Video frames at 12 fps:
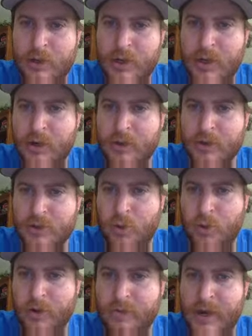e to the
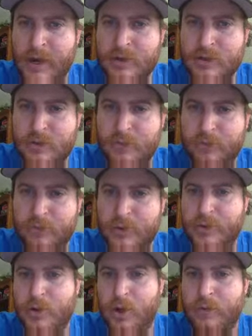square root of x
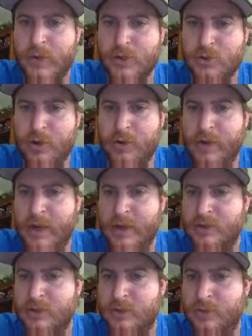over square root of
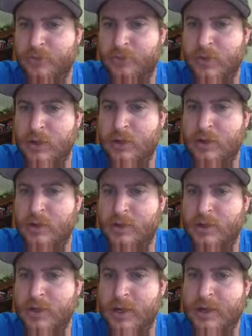x
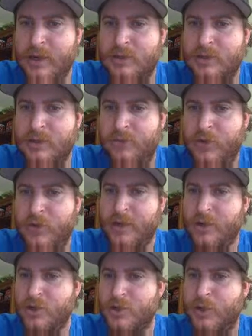dx, and
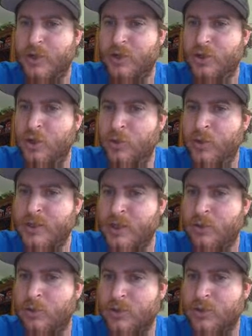then just put u is
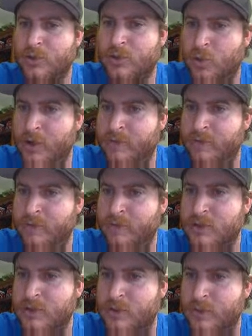equal to square root of
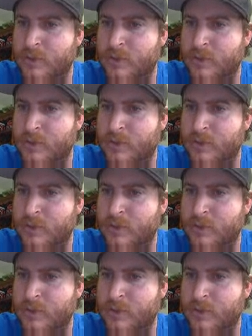x,